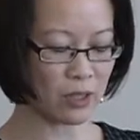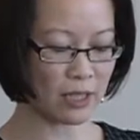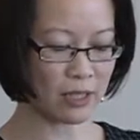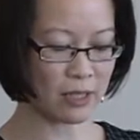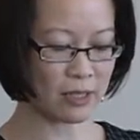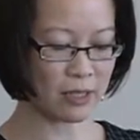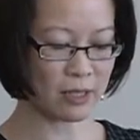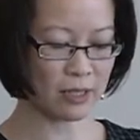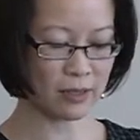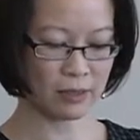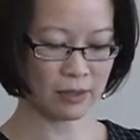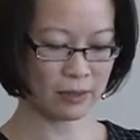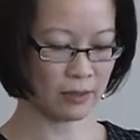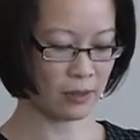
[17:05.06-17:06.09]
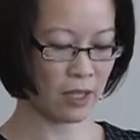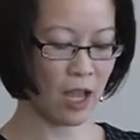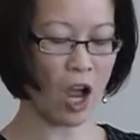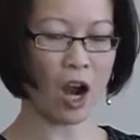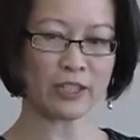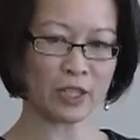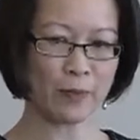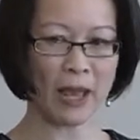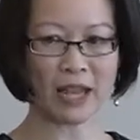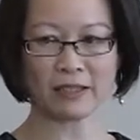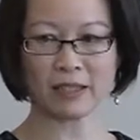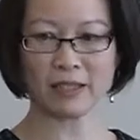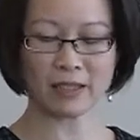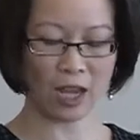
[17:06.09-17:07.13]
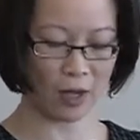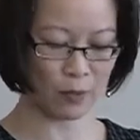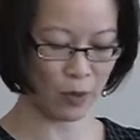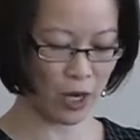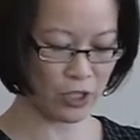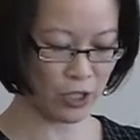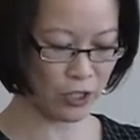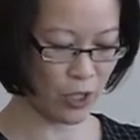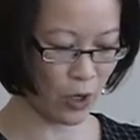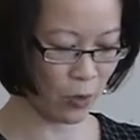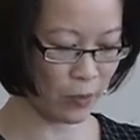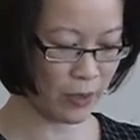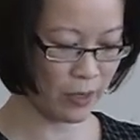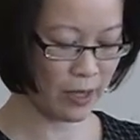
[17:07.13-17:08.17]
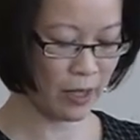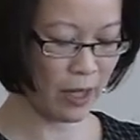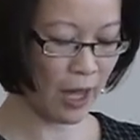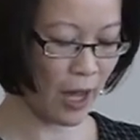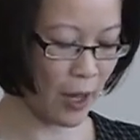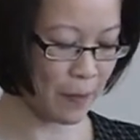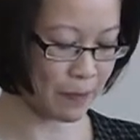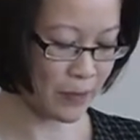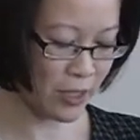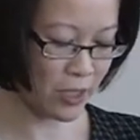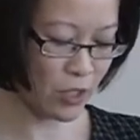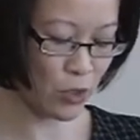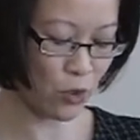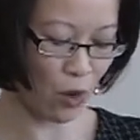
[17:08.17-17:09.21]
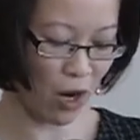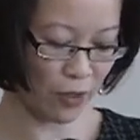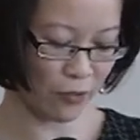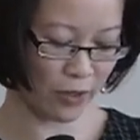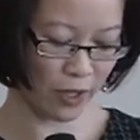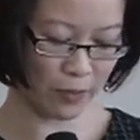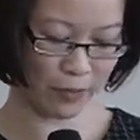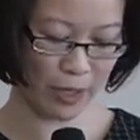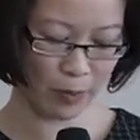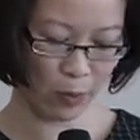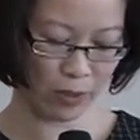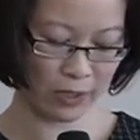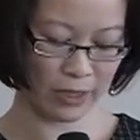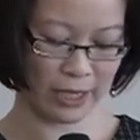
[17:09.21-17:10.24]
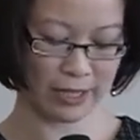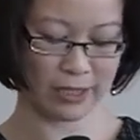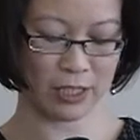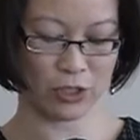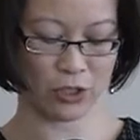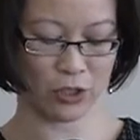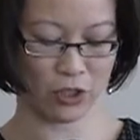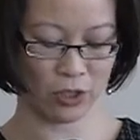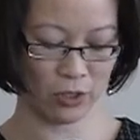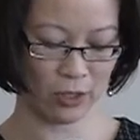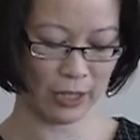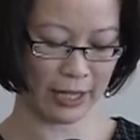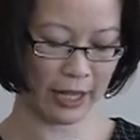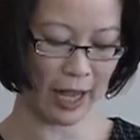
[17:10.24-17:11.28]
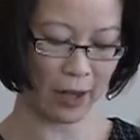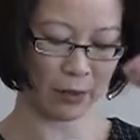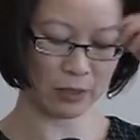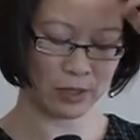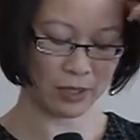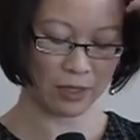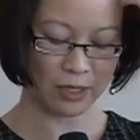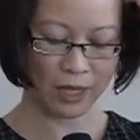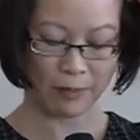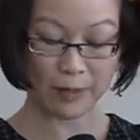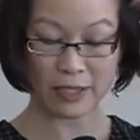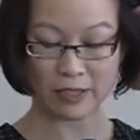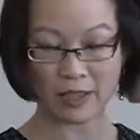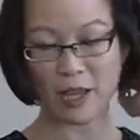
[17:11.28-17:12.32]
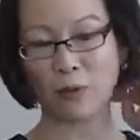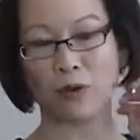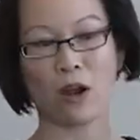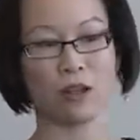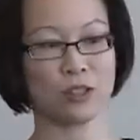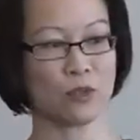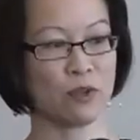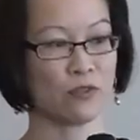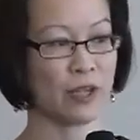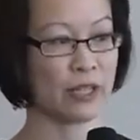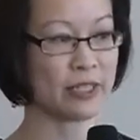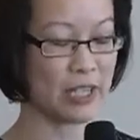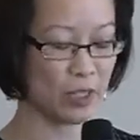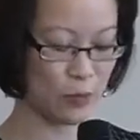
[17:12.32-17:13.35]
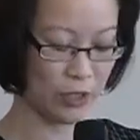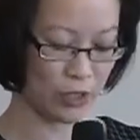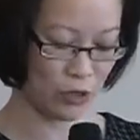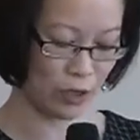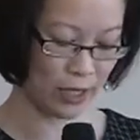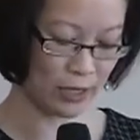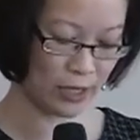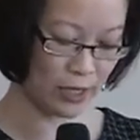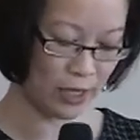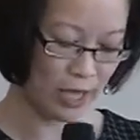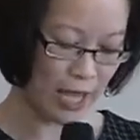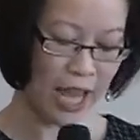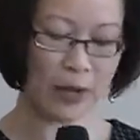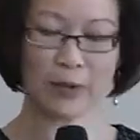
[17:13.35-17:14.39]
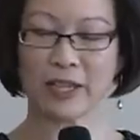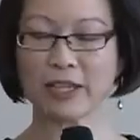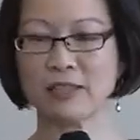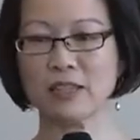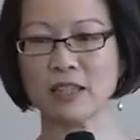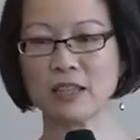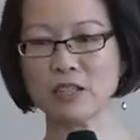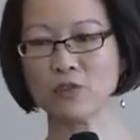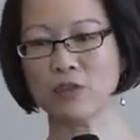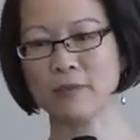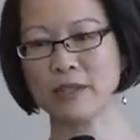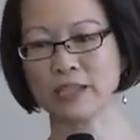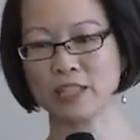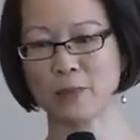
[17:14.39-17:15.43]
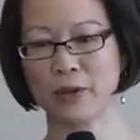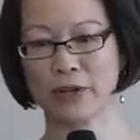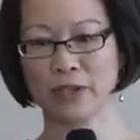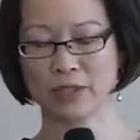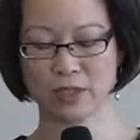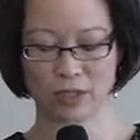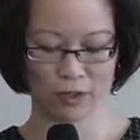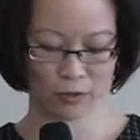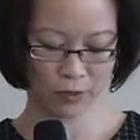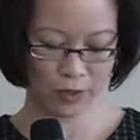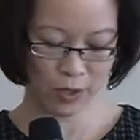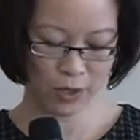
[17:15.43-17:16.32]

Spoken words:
leagues are dependent on Project Hope to offer them important institutional accounts because they were also in very desperate straits. And we can see this from the experience of